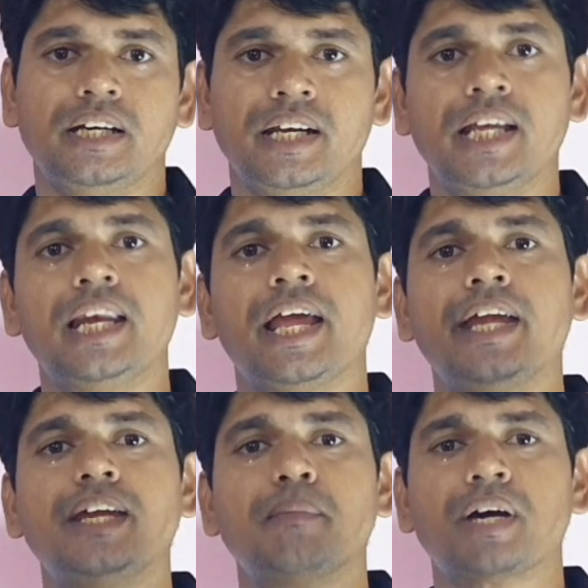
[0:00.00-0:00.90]

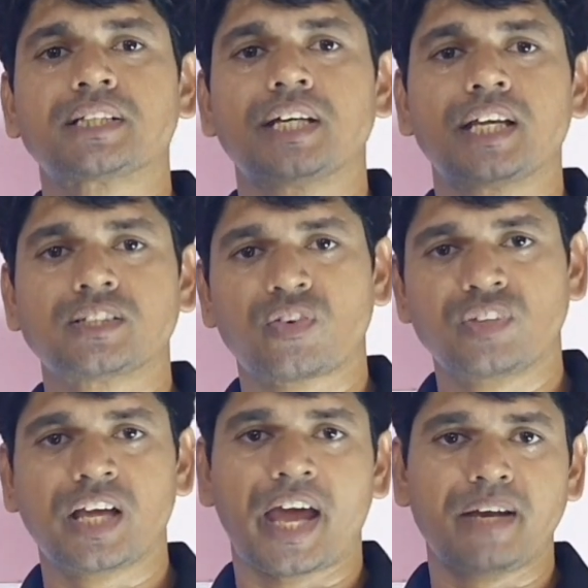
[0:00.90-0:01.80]
Nearly 80% of
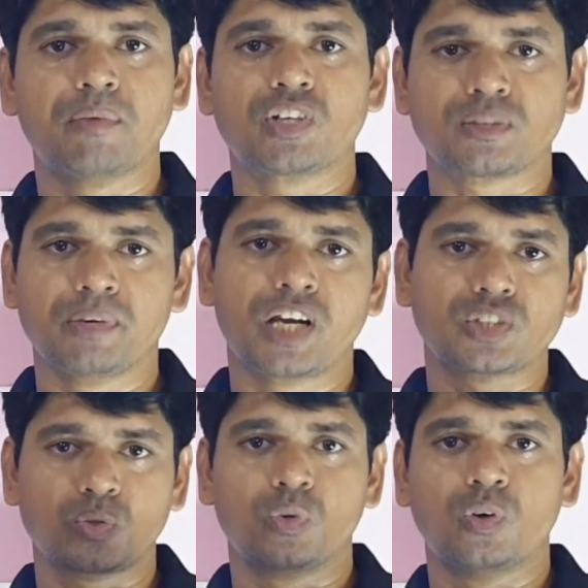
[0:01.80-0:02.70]
the animals belongs
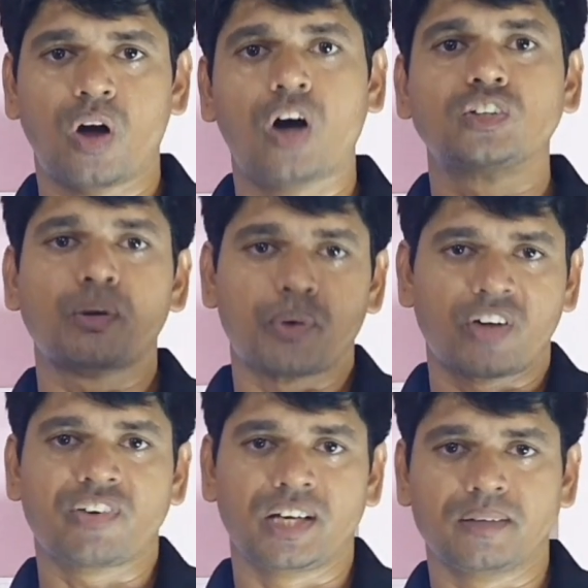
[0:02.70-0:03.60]
to Arthropoda
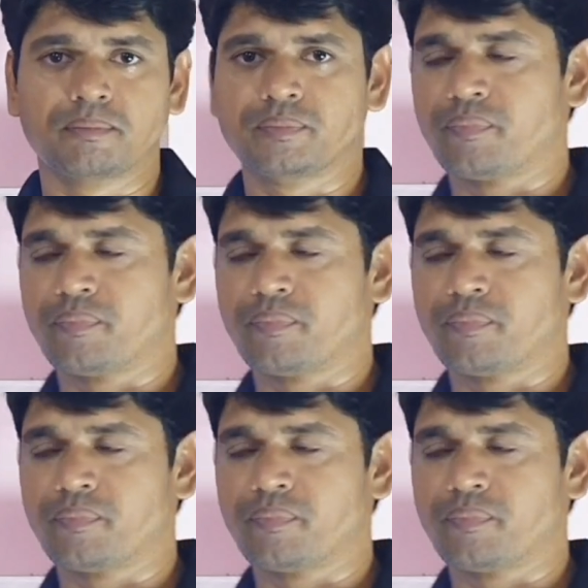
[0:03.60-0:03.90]
phylum.